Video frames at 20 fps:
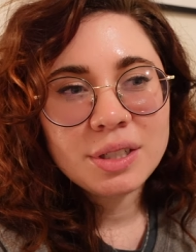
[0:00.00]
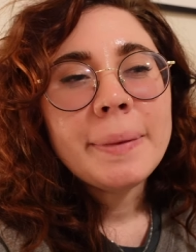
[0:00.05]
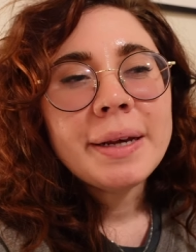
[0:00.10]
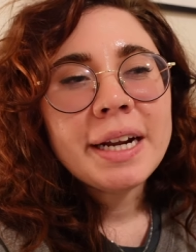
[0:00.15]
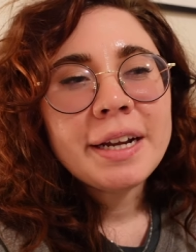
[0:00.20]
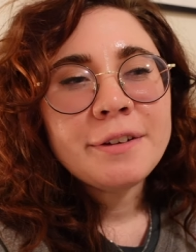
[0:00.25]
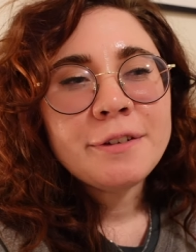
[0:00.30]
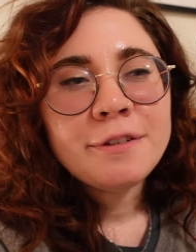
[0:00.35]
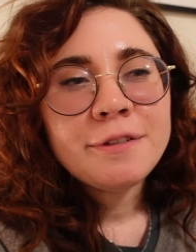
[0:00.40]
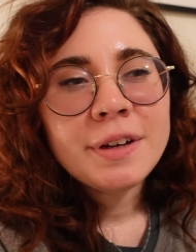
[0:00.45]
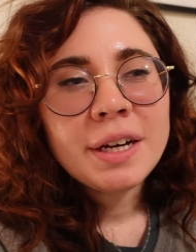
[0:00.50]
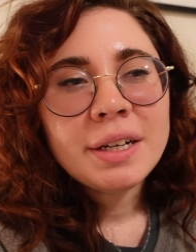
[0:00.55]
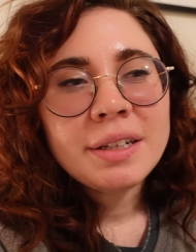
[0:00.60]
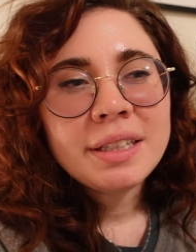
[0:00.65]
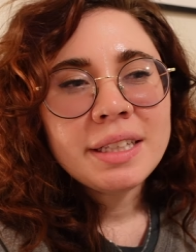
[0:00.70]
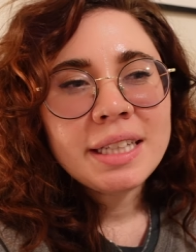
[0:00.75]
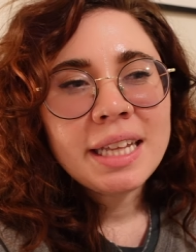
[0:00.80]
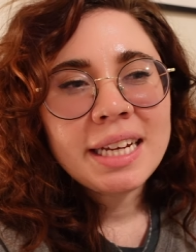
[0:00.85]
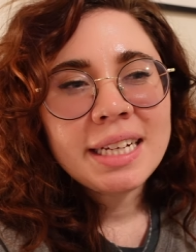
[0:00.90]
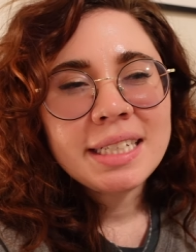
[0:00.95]
but I
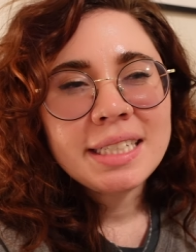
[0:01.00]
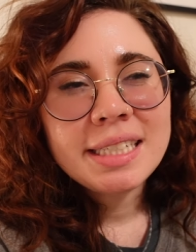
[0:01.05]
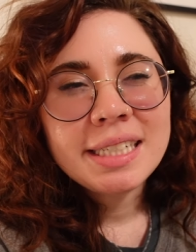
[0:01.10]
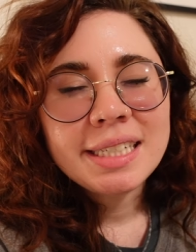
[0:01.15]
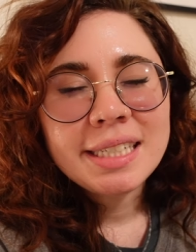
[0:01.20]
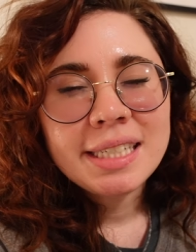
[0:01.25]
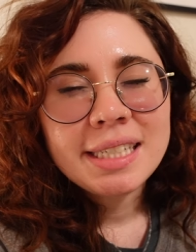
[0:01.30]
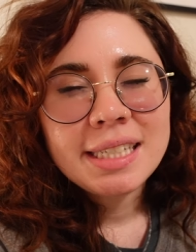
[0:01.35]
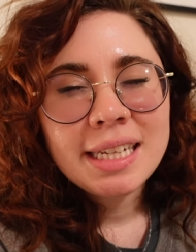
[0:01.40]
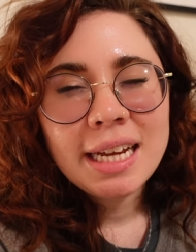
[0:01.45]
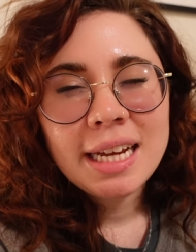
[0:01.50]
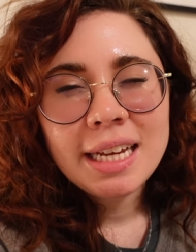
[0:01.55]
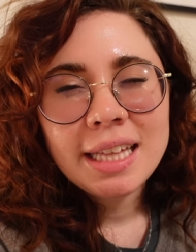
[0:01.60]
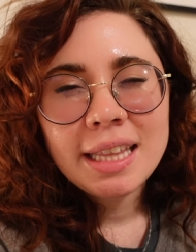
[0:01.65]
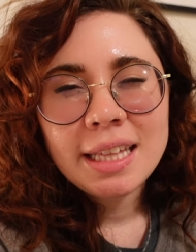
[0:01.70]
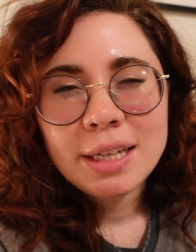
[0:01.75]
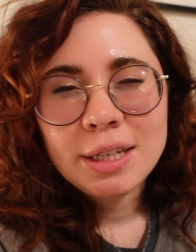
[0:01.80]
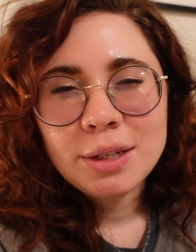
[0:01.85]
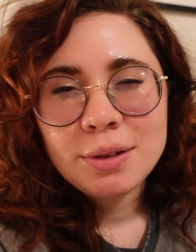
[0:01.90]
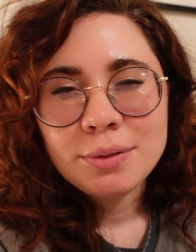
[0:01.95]
felt like to say
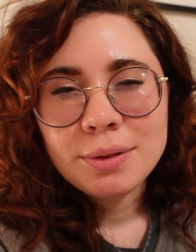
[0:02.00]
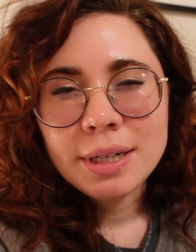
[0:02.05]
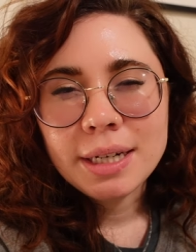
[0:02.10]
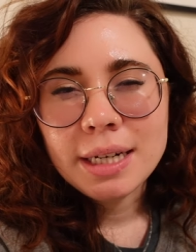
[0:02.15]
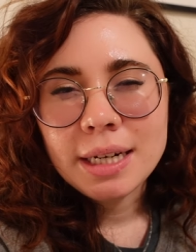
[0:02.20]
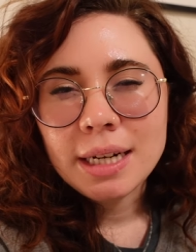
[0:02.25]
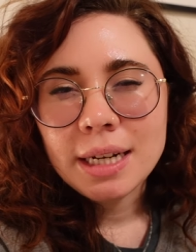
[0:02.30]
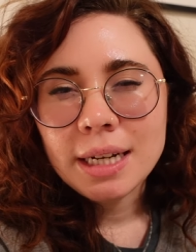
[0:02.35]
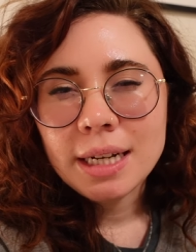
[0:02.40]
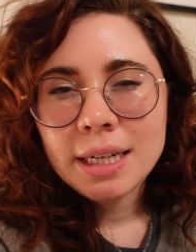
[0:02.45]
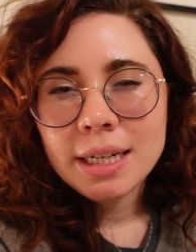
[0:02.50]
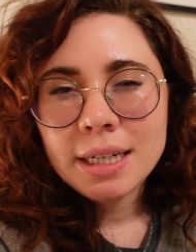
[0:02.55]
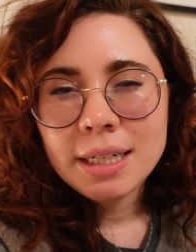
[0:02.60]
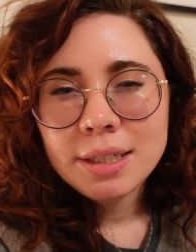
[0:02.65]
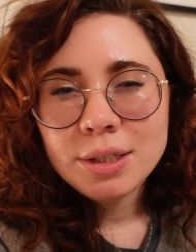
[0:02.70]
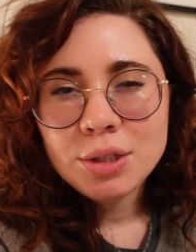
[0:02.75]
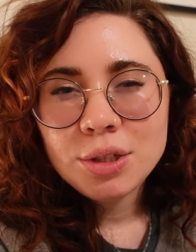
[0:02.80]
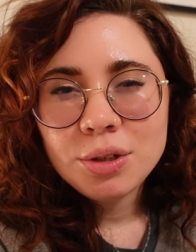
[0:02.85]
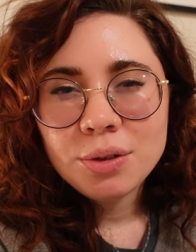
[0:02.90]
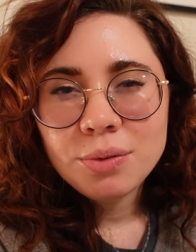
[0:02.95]
that you
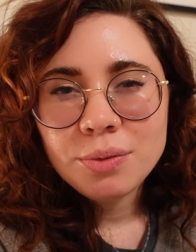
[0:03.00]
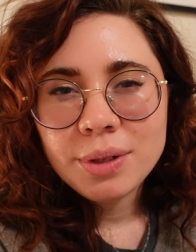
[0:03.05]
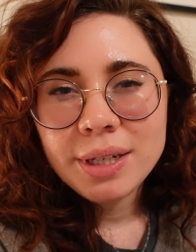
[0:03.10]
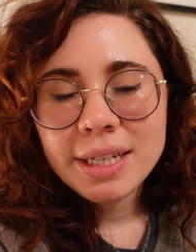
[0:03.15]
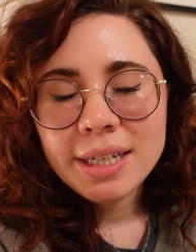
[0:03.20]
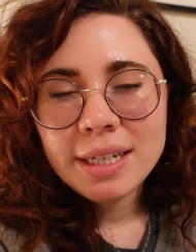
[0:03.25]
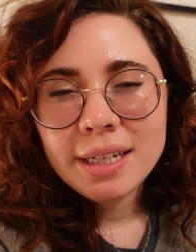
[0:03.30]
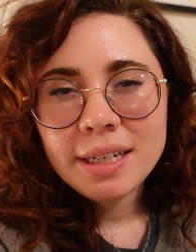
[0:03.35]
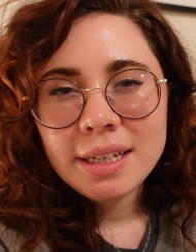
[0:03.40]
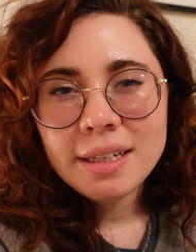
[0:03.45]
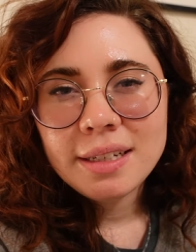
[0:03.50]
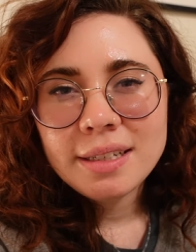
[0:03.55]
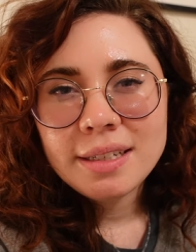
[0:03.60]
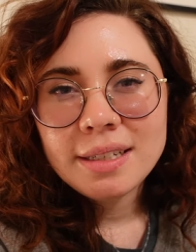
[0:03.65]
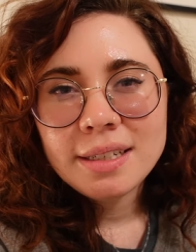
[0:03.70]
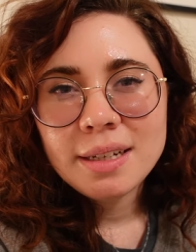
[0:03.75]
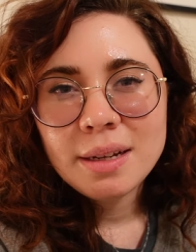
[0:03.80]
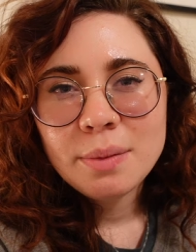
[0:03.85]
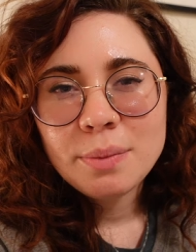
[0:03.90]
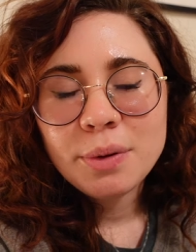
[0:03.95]
needed to read
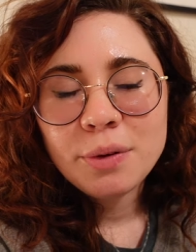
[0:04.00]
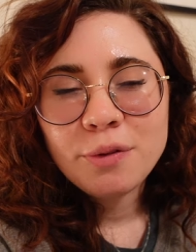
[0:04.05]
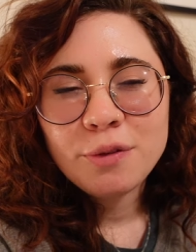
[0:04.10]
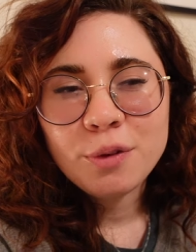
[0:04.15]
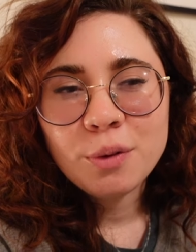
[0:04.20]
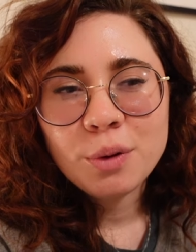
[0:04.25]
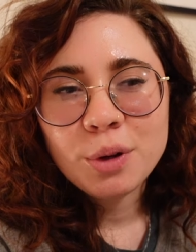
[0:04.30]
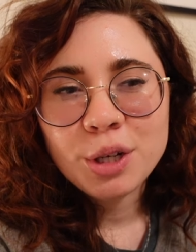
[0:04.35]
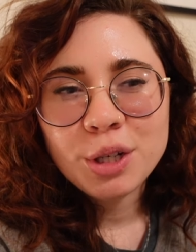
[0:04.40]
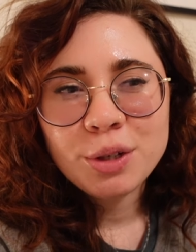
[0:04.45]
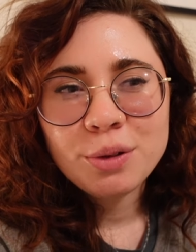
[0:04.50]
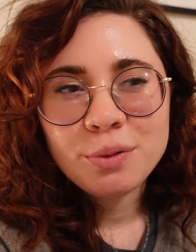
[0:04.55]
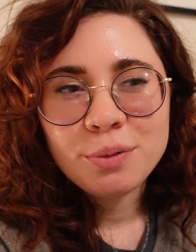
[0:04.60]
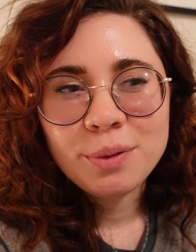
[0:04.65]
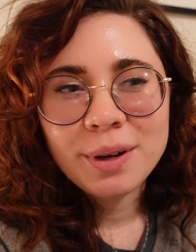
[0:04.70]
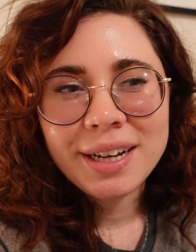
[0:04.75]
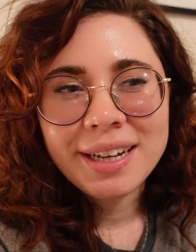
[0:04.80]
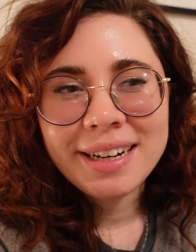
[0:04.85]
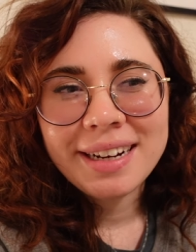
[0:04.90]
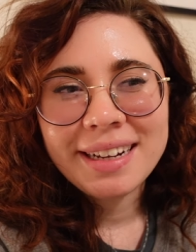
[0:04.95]
it before you
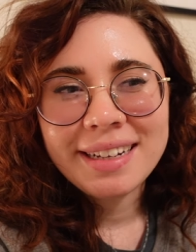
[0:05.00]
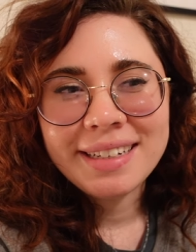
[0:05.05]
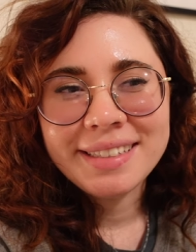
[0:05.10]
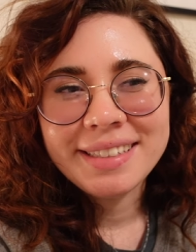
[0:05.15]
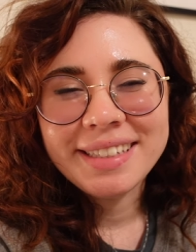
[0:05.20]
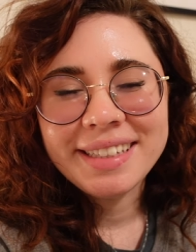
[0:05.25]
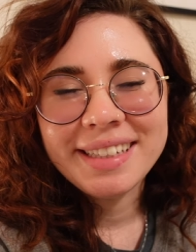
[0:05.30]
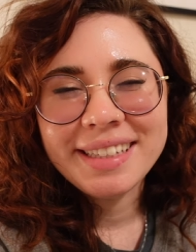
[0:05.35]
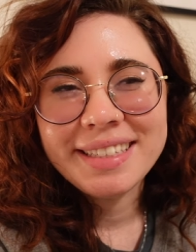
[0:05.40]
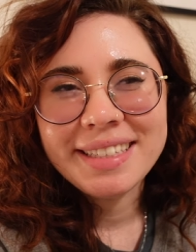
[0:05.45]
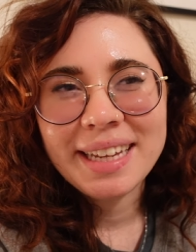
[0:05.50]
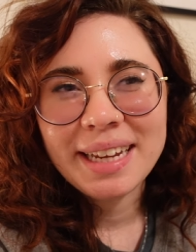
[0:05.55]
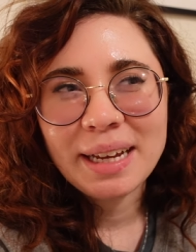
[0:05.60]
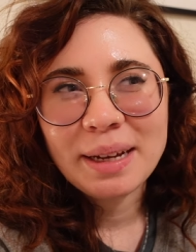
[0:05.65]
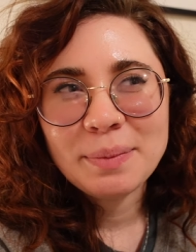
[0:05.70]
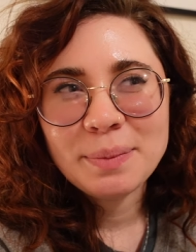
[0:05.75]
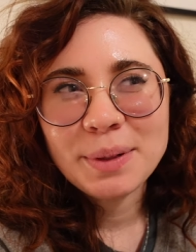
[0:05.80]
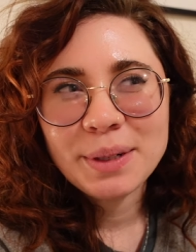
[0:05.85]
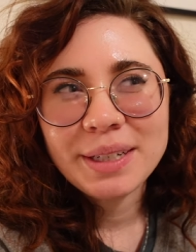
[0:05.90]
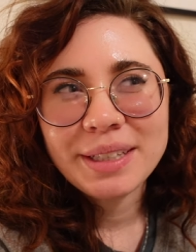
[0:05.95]
went into the
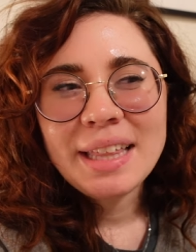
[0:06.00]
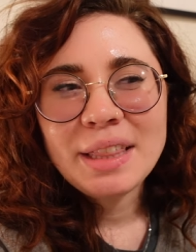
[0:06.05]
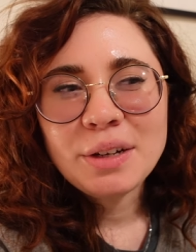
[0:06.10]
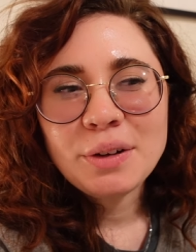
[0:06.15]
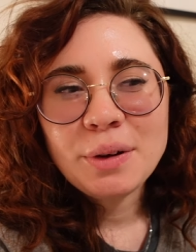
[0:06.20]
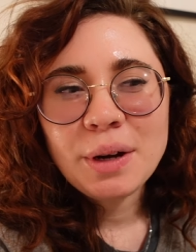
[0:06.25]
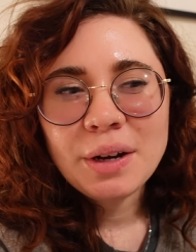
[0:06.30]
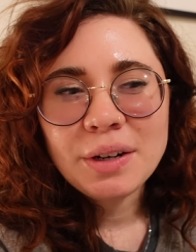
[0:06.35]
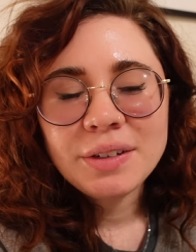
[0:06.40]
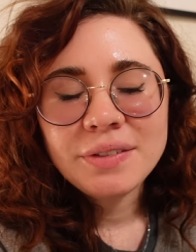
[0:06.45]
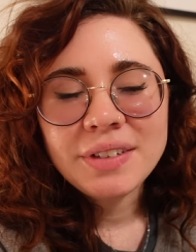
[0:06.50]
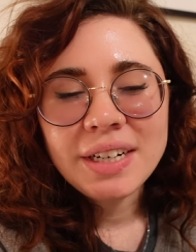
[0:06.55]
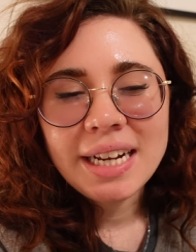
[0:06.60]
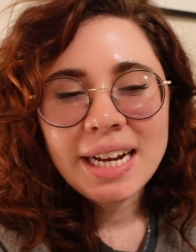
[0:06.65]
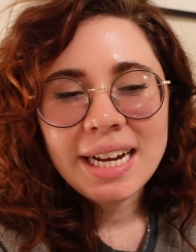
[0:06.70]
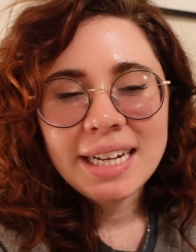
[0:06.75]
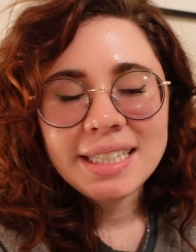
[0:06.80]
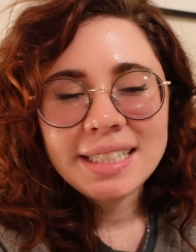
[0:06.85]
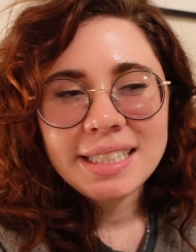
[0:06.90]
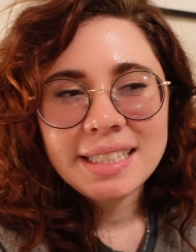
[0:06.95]
second book in the Crown of
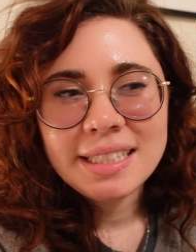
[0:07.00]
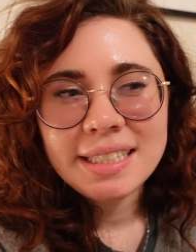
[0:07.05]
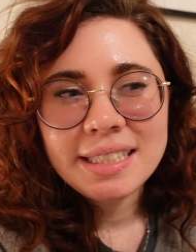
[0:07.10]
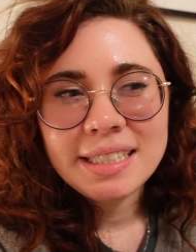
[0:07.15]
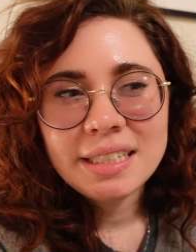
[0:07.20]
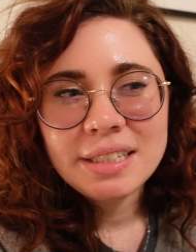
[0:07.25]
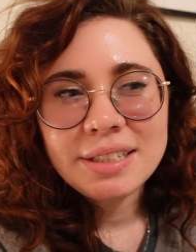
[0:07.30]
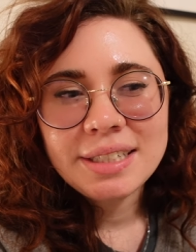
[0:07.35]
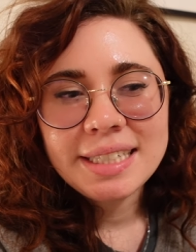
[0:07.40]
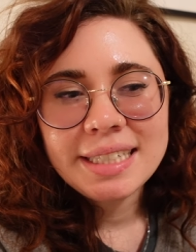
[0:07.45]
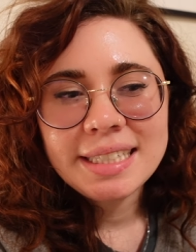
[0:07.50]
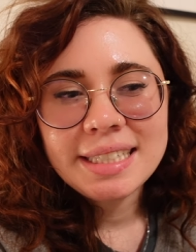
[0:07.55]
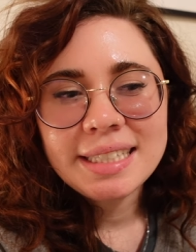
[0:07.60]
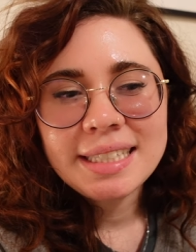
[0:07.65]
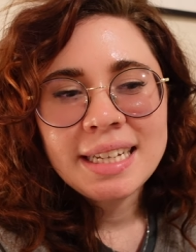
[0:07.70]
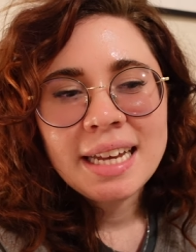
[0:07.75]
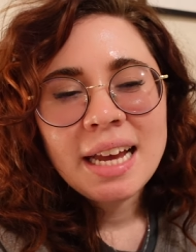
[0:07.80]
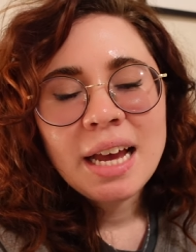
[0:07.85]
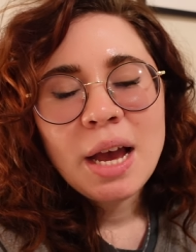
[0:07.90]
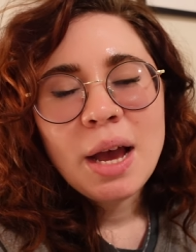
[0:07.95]
Nyaxia series